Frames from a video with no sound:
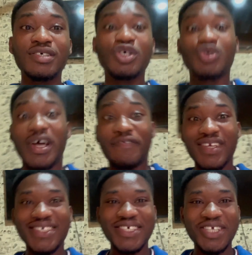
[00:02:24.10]
So I
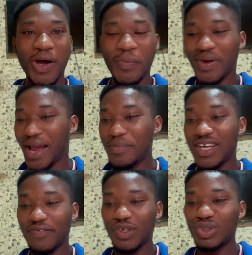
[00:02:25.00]
finished it up, I made
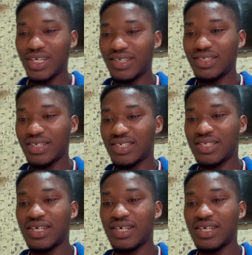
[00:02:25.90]
a few changes.